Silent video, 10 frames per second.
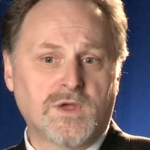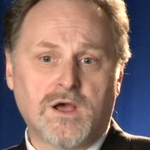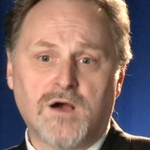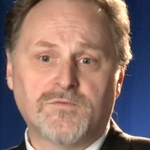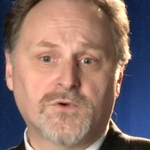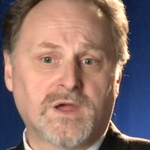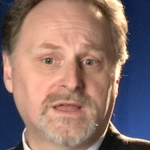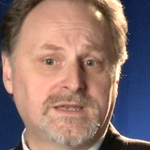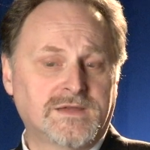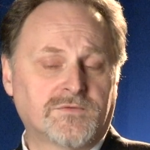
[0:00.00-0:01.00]
we offer
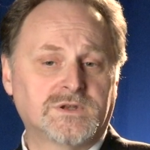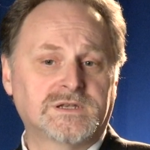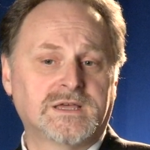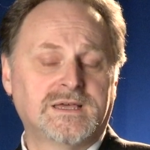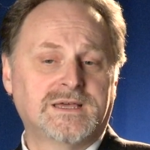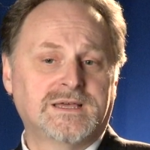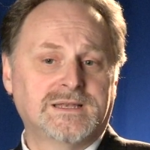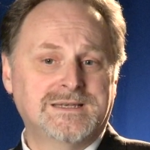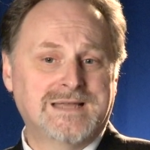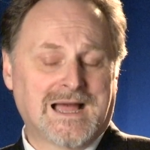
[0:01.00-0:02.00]
a different
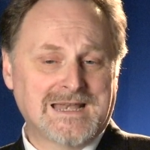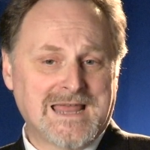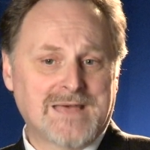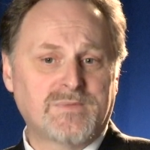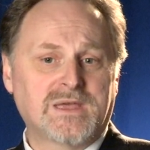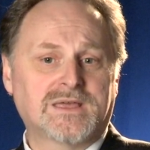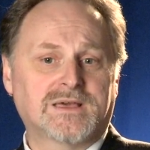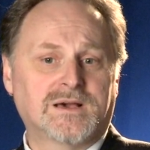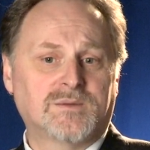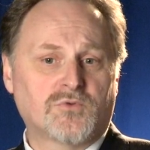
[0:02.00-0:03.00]
dynamic
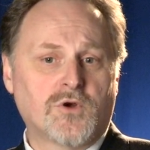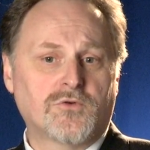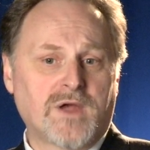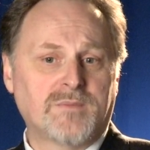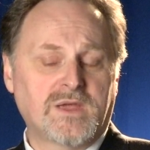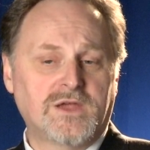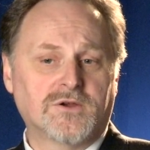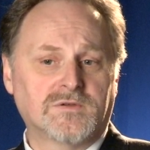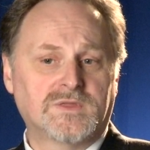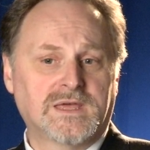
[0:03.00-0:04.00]
uh, program
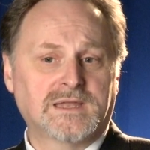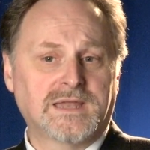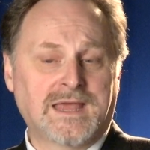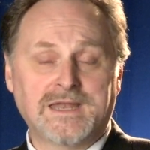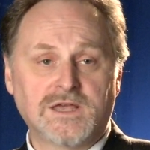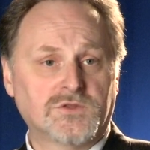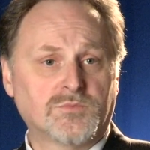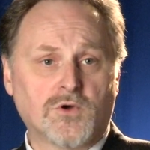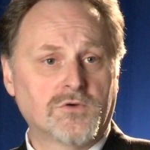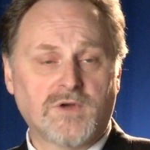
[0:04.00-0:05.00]
here than any other
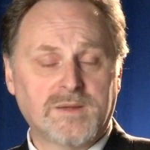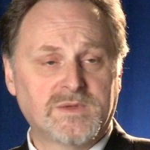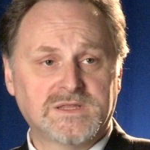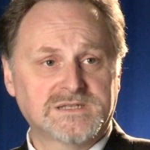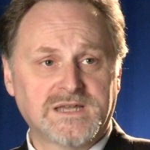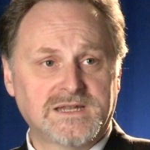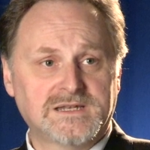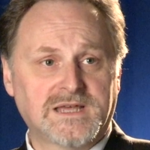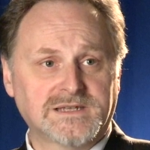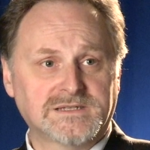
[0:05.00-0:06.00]
program in the state of
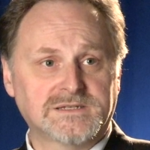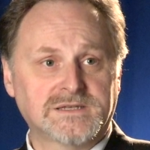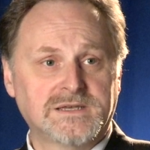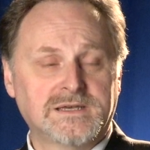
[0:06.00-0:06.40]
Texas.